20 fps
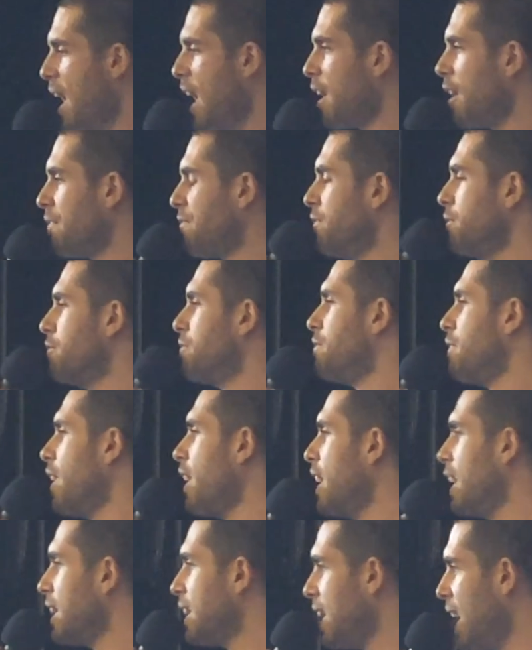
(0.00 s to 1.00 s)
And I feel
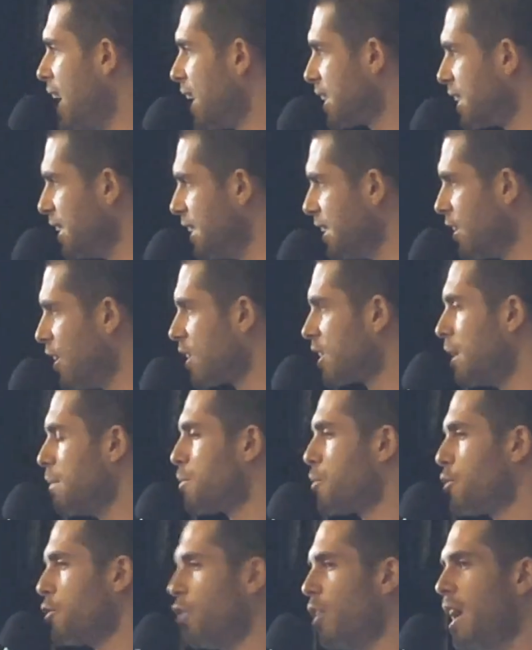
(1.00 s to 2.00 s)
very lucky, like I'm
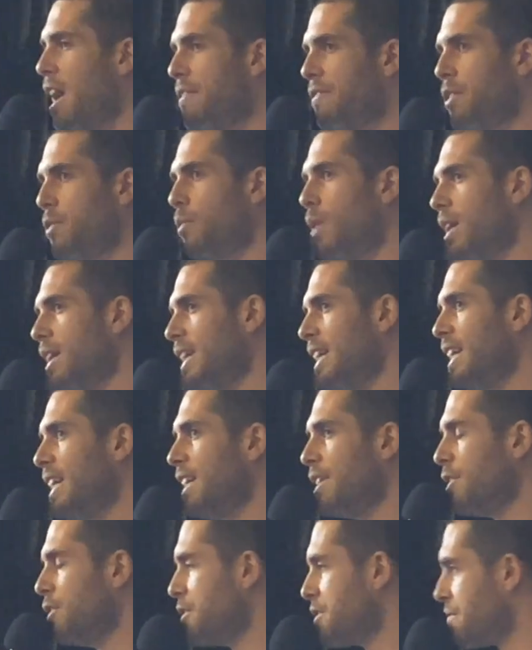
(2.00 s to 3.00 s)
sure everyone
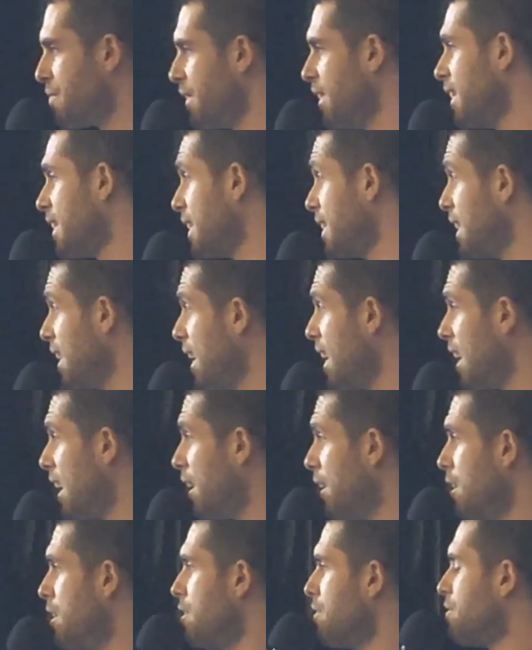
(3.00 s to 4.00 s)
here who's vegan
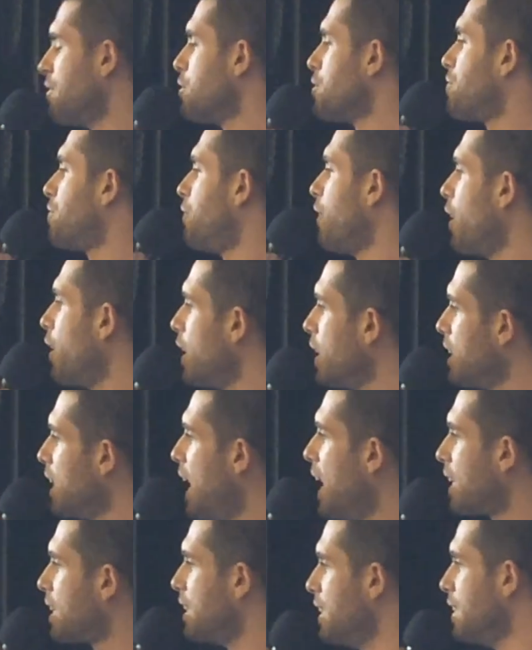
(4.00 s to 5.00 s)
now feels very
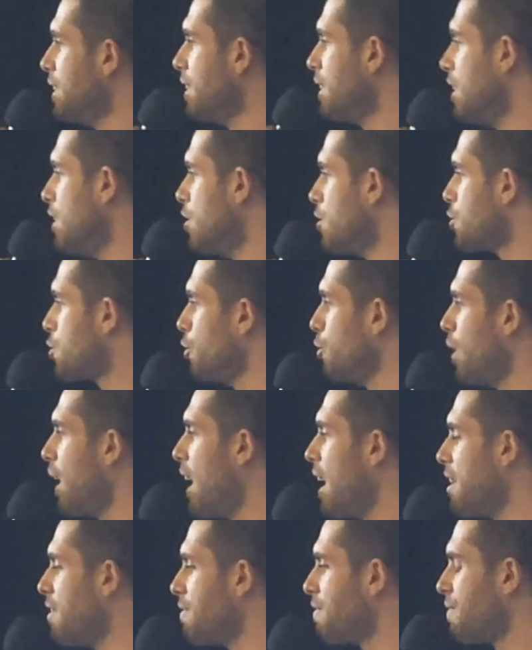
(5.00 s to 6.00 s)
lucky to
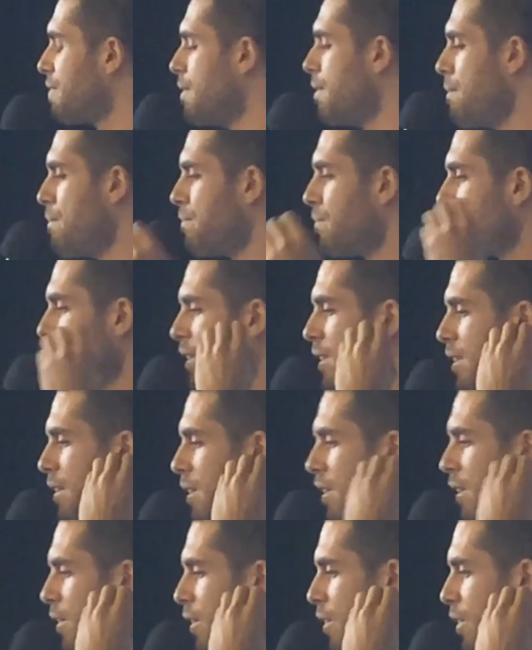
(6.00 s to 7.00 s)
have
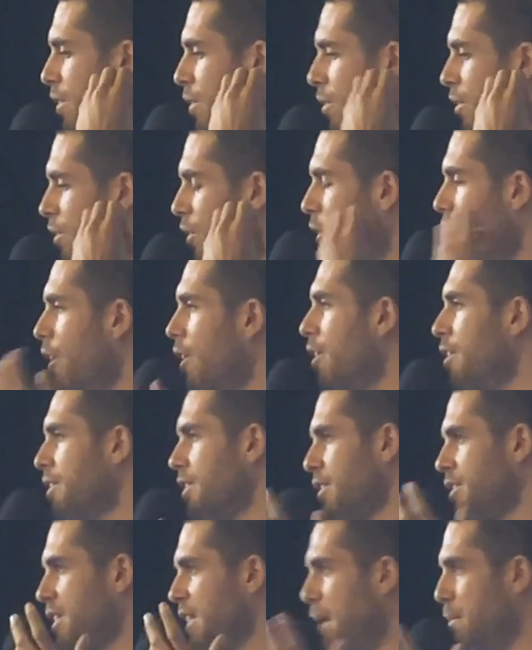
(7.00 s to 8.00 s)

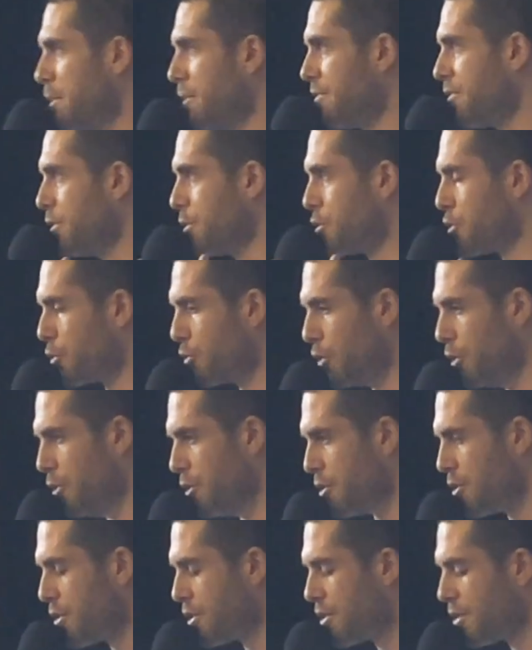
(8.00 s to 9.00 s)
learned some of the
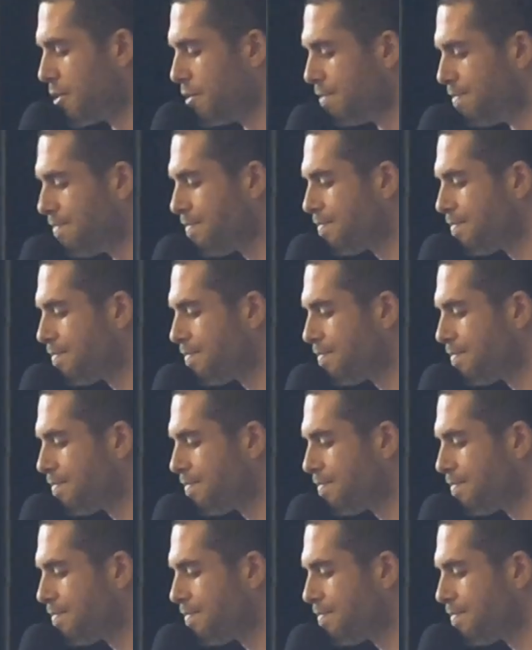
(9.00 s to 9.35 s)
truth.